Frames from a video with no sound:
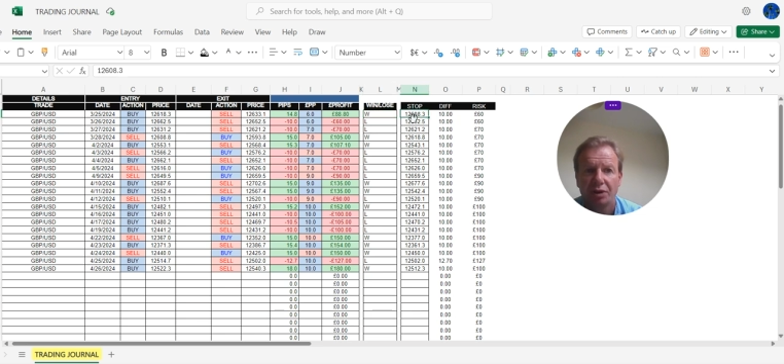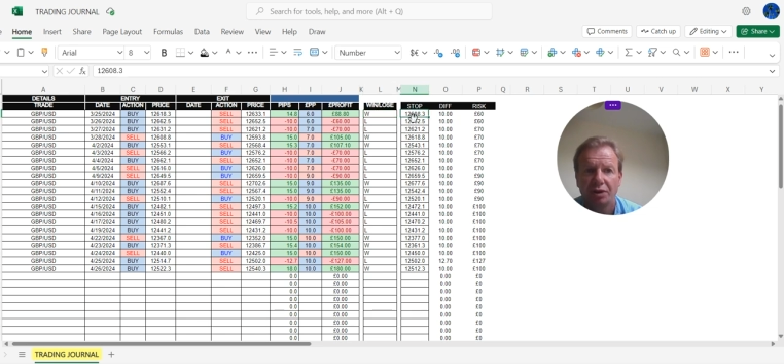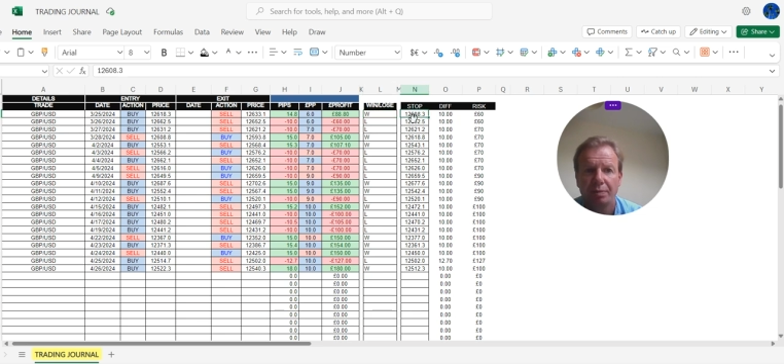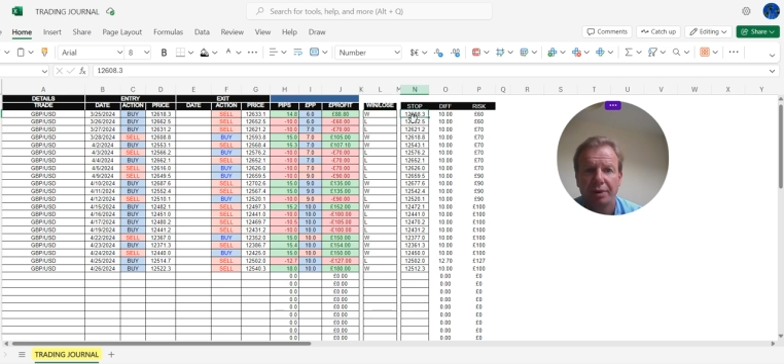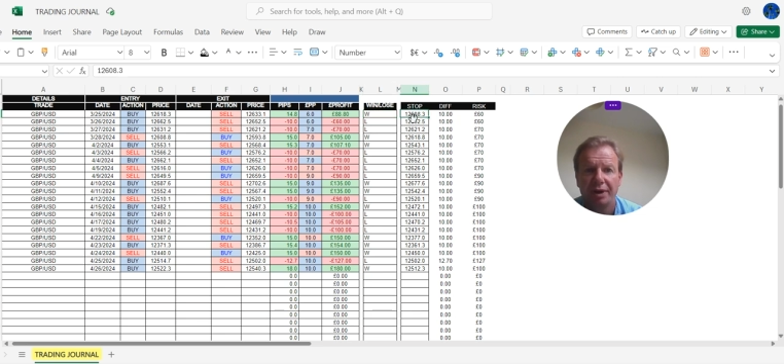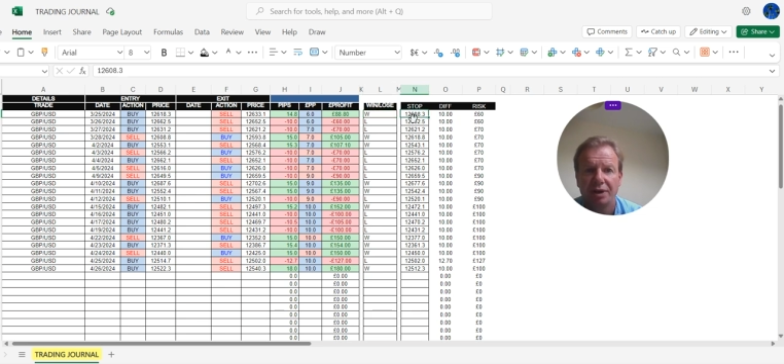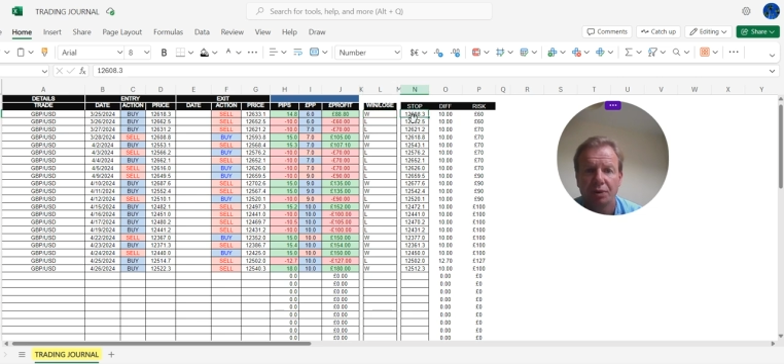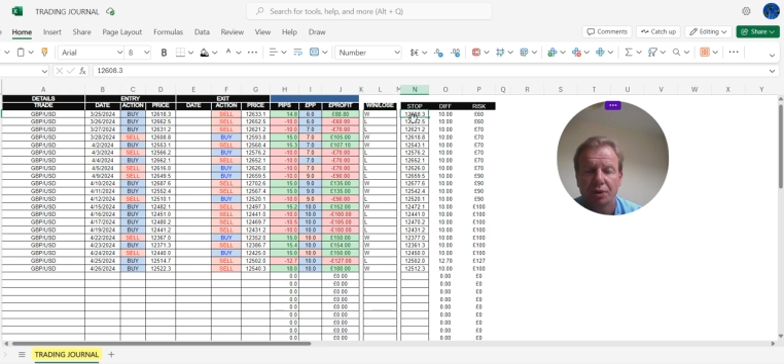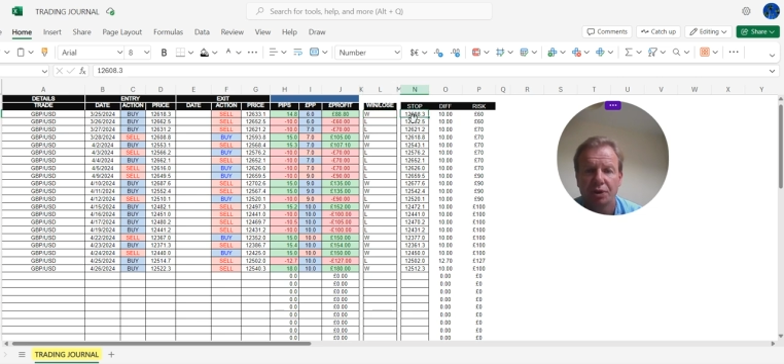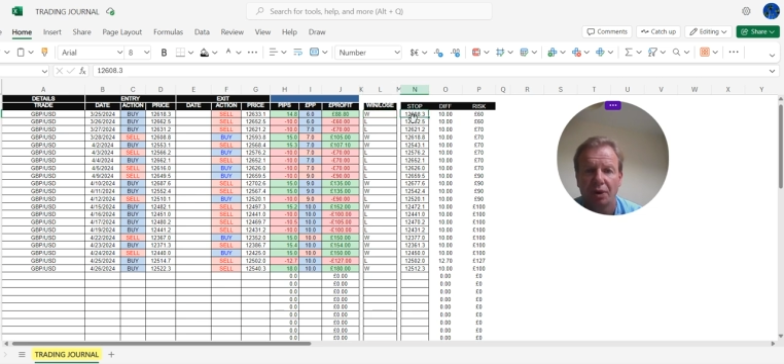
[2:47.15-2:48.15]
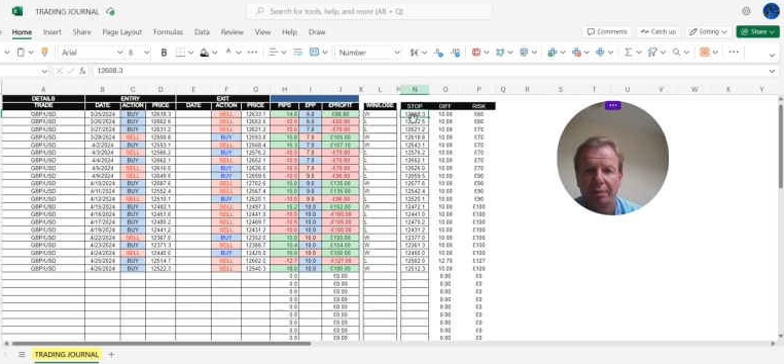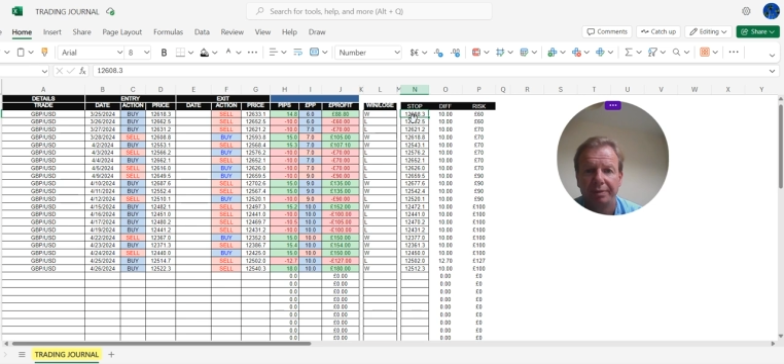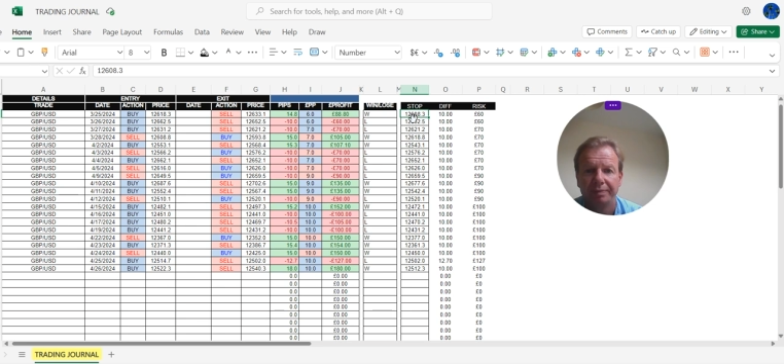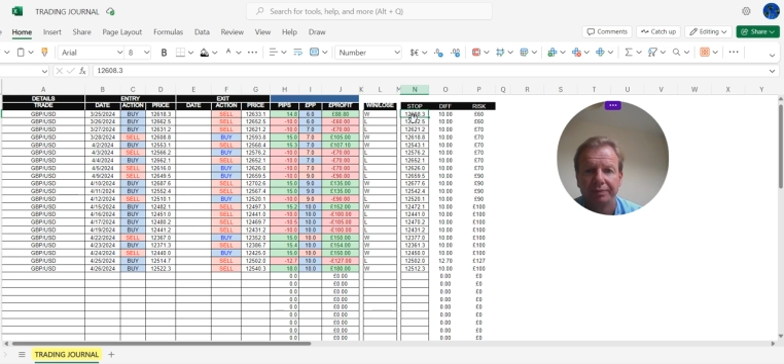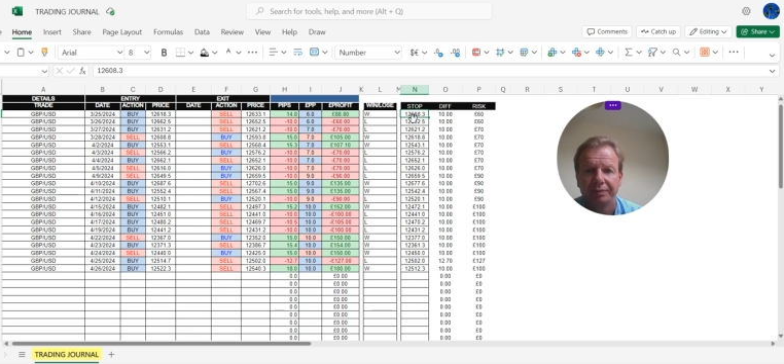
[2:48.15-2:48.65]
You put in your stop,
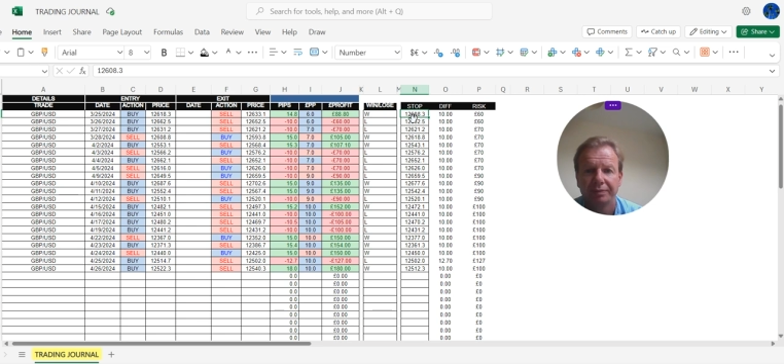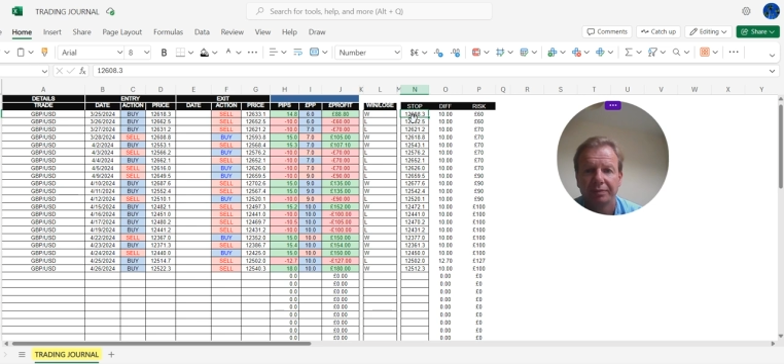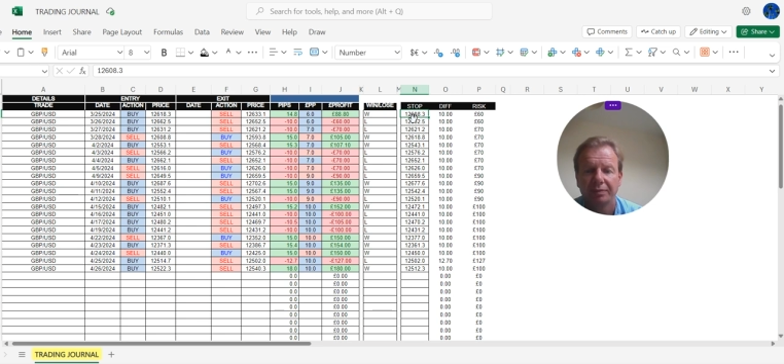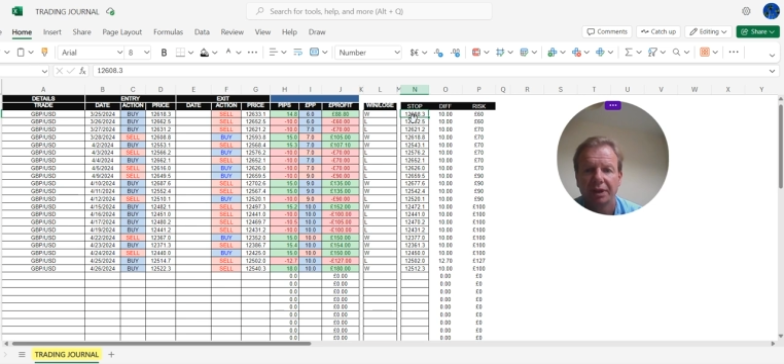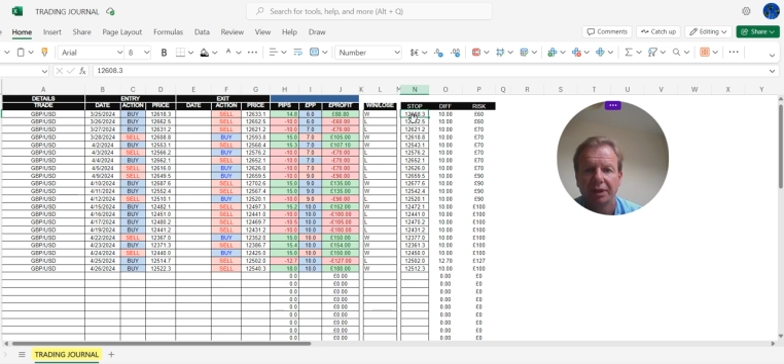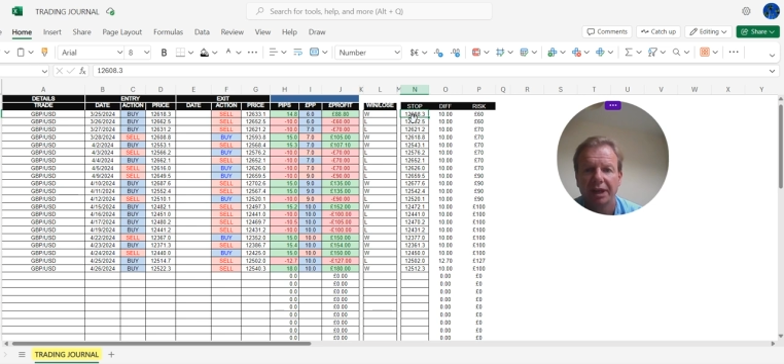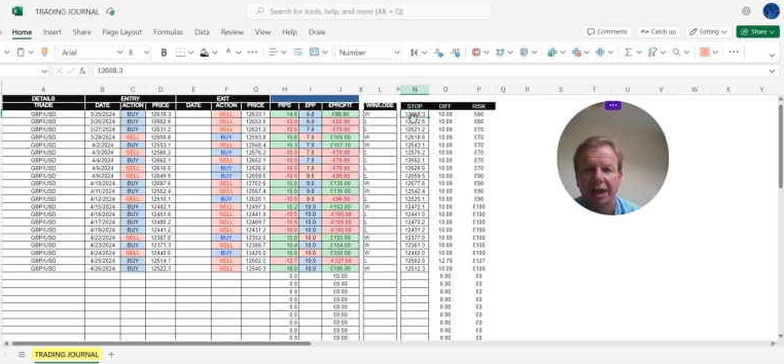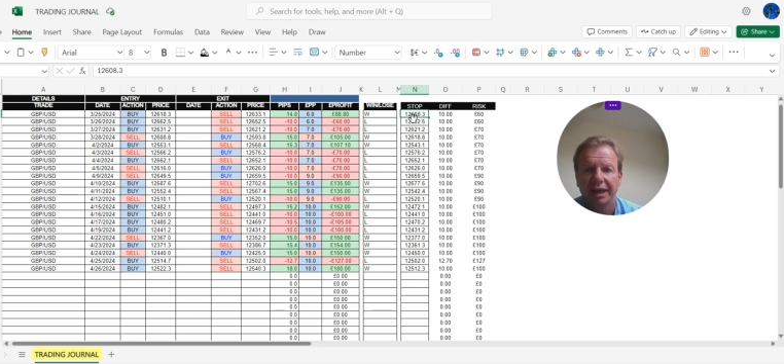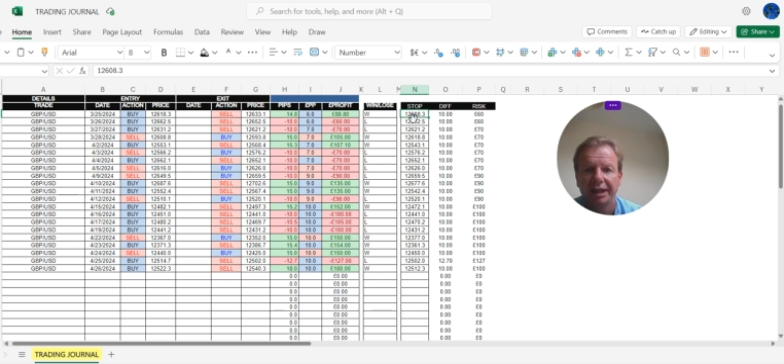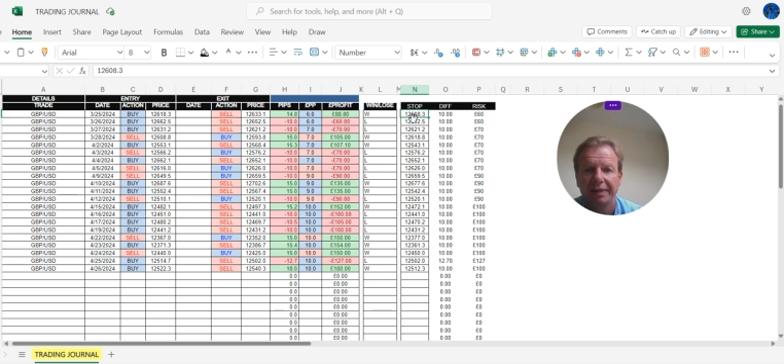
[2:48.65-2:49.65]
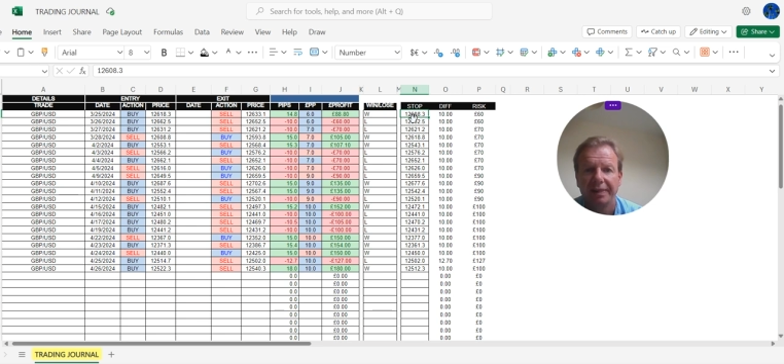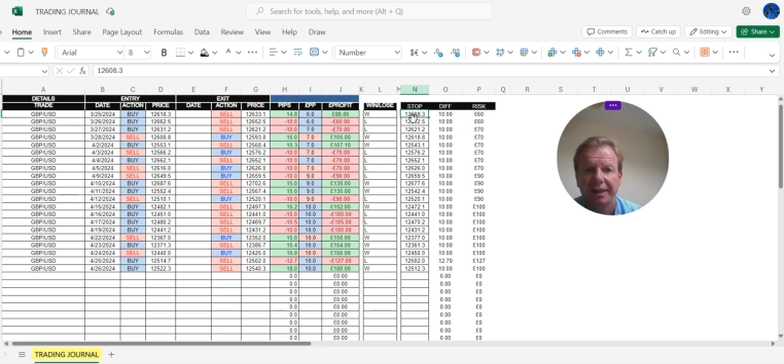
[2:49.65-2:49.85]
okay?